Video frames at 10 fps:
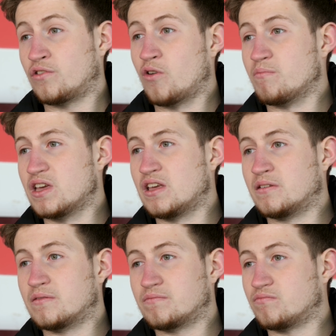for
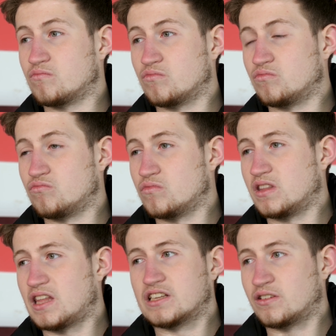me,
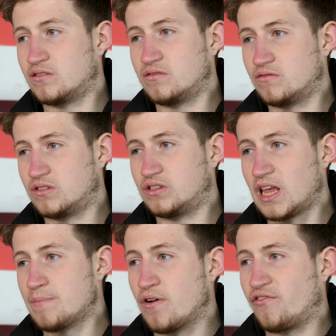there's a
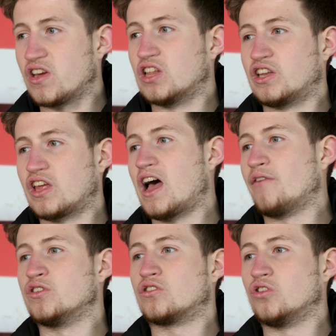deeper feeling that you
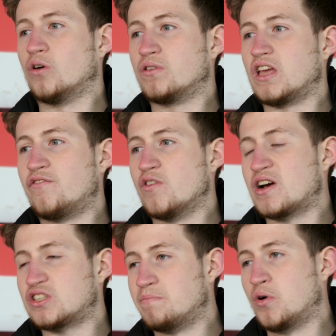have with your club if you're
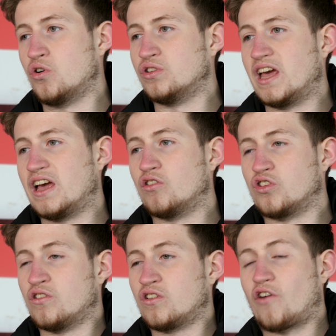actually born there or
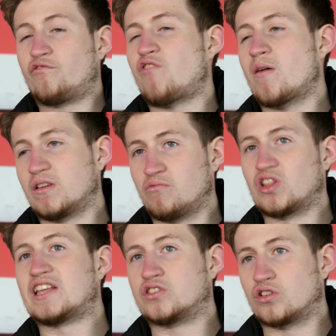you've got family
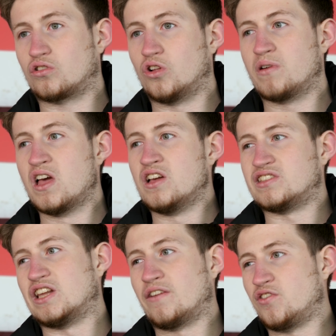related to the club
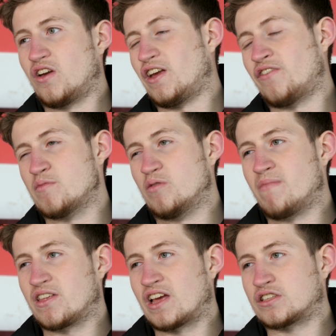than if I'm a
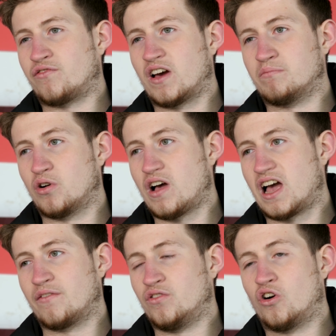Man United fan but
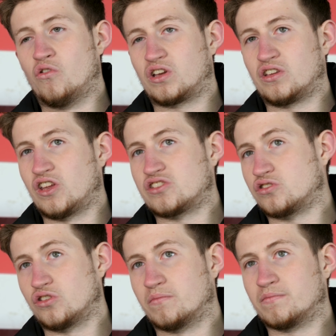I have no connection
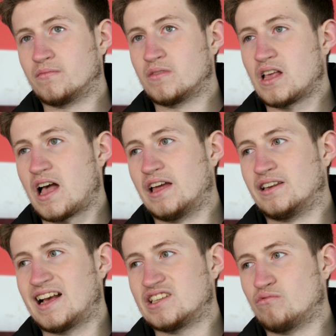to them.
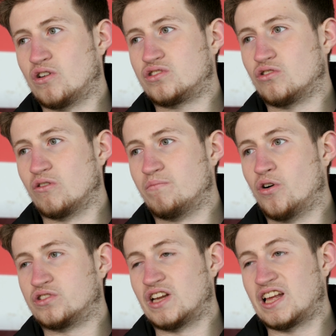And that's what's so
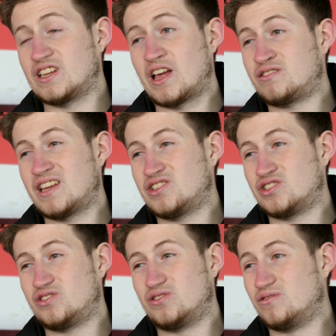important. That's
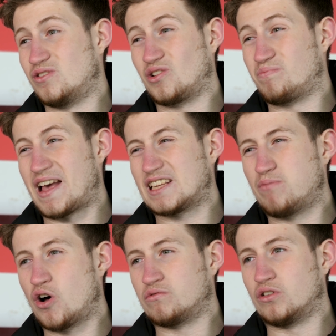just the best
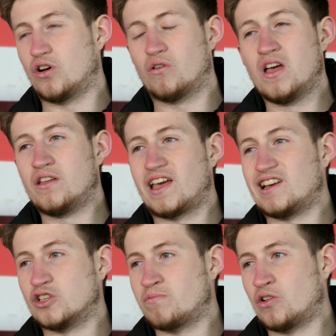part of it all. That
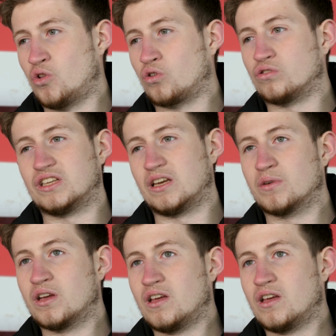it's just about a local team